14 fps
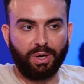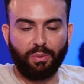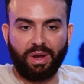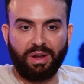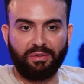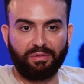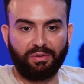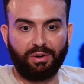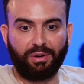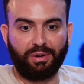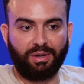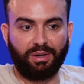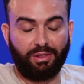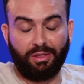away
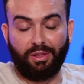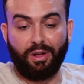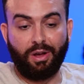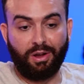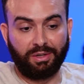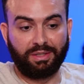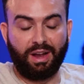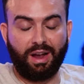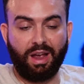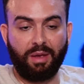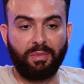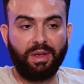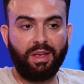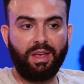for a long
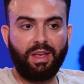time